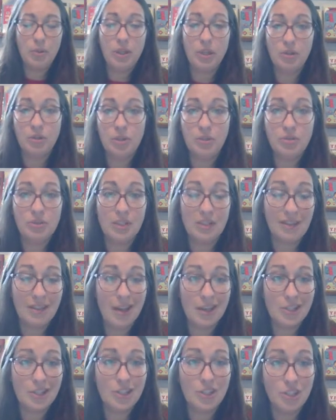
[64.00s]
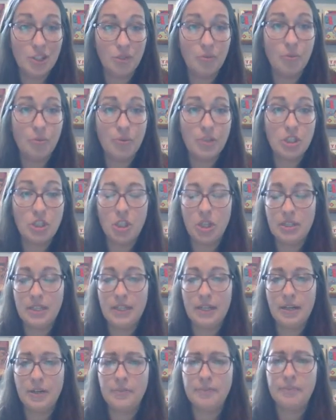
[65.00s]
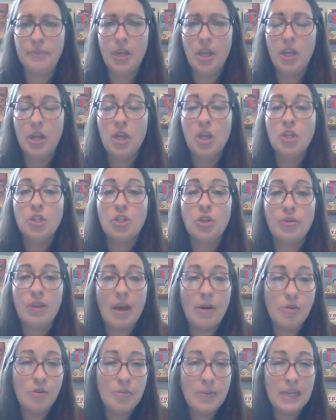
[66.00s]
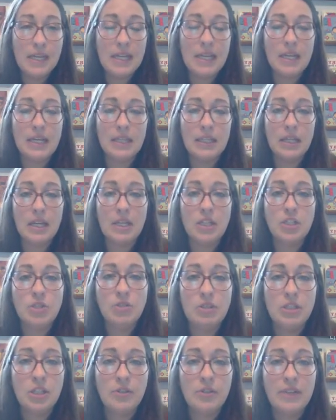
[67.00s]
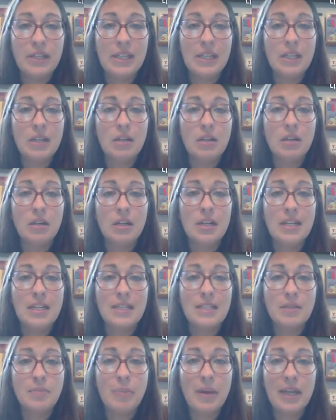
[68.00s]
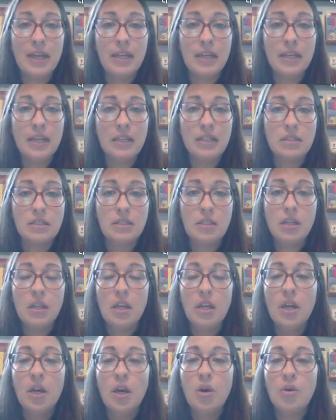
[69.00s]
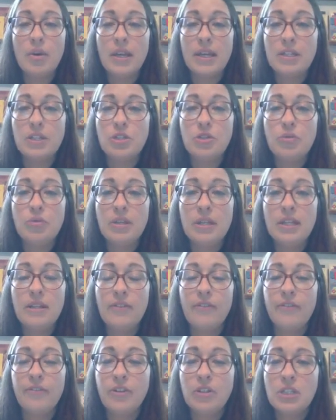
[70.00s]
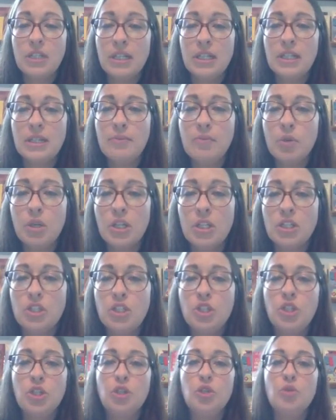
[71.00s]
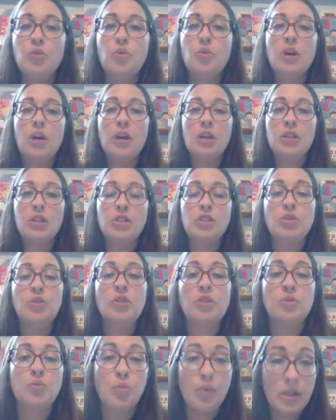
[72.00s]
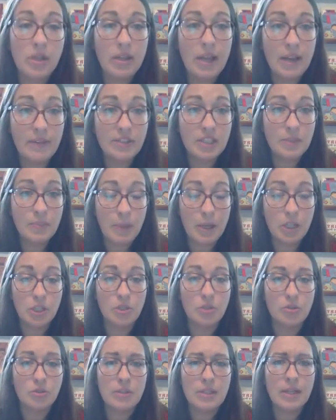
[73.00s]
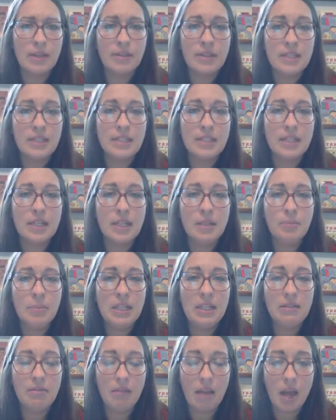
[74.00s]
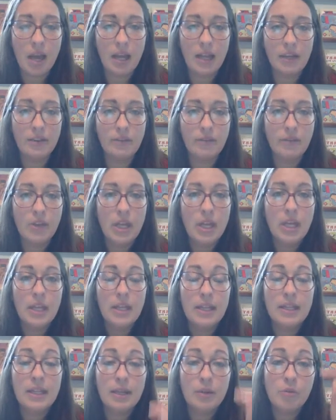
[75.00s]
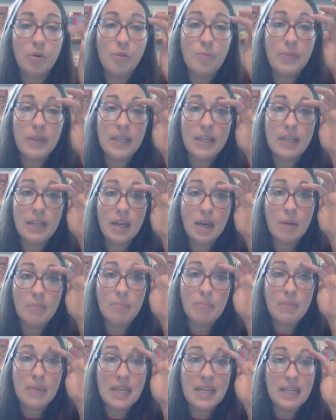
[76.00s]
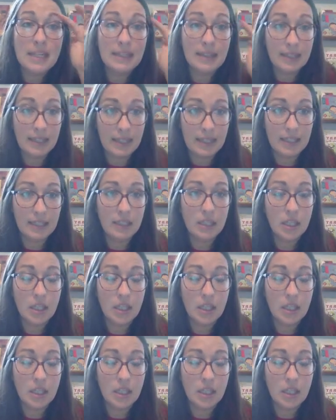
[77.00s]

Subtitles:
all used it last year when we shut down. So that will be, as you see over here, independent. Okay, so then first thing in the morning, too, the students will have specials. Now, this is going to be live. There will be a Meet link